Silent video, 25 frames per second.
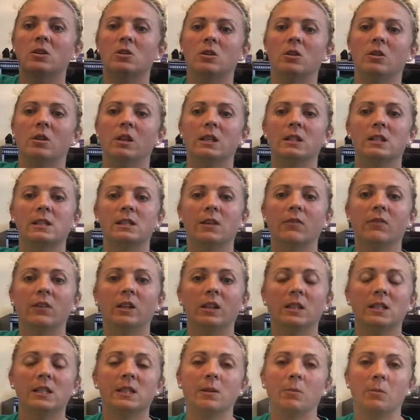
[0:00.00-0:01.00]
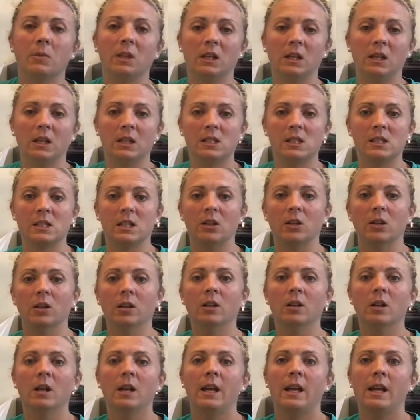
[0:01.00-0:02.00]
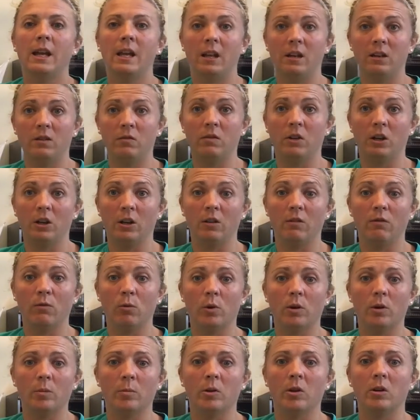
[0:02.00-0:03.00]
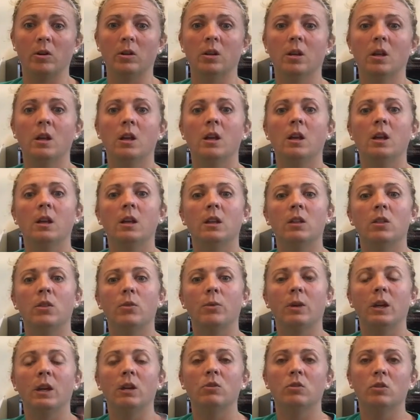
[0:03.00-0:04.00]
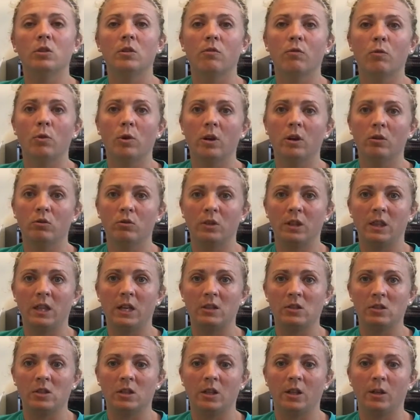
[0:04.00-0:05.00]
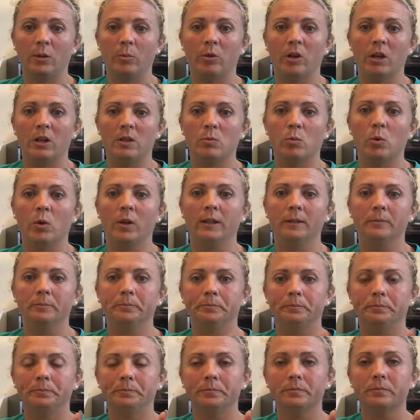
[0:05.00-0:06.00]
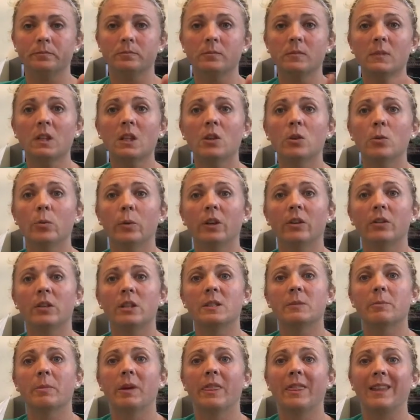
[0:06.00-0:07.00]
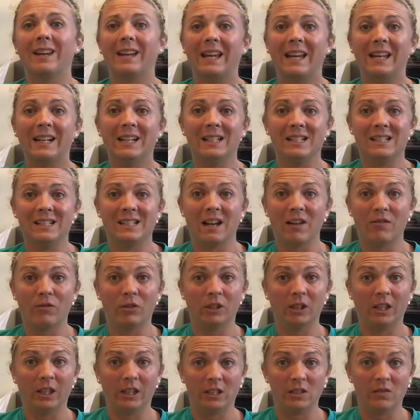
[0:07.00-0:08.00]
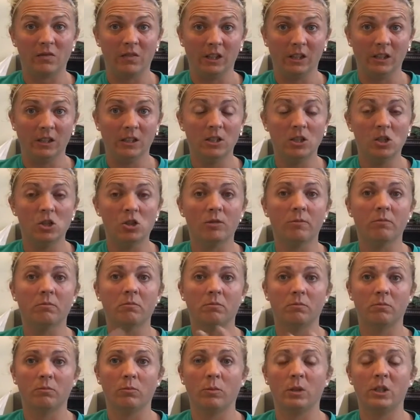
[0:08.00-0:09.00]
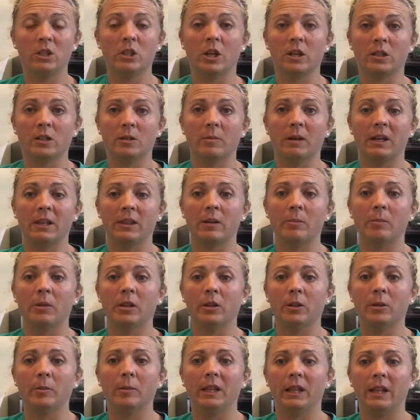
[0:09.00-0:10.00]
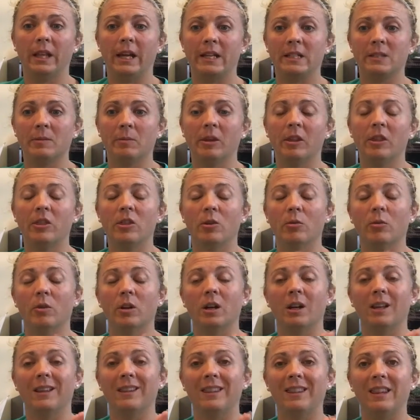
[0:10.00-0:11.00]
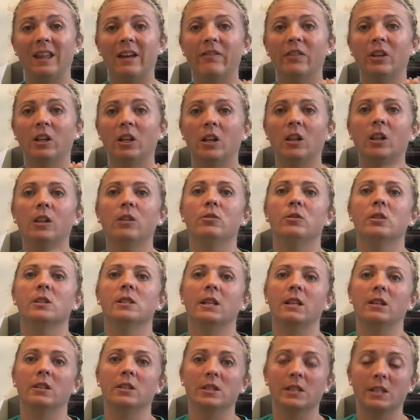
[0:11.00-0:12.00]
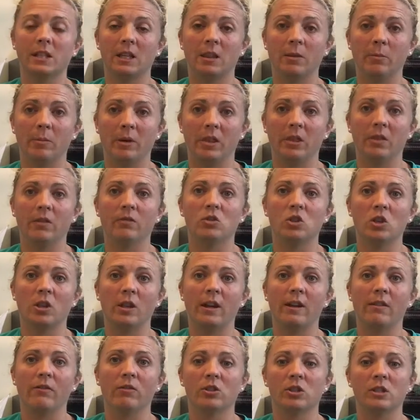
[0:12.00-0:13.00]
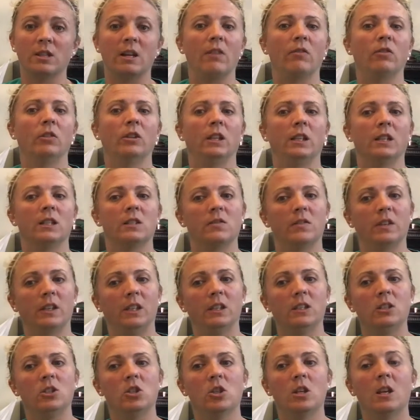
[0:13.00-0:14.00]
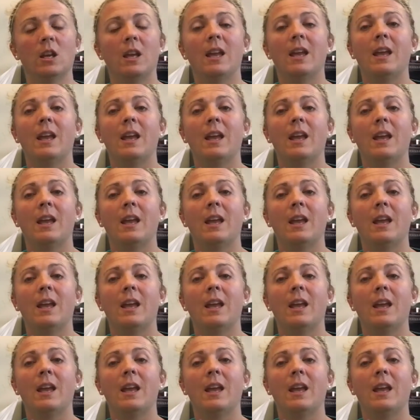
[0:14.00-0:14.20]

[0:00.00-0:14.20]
So that's definitely something to consider and very affordable. $300,000 to $400,000 price point. The winner this month, again, is Stafford Lakes Village. We talked about them a little bit last month. There were 11 closed sales in the month of July for Stafford Lakes Village.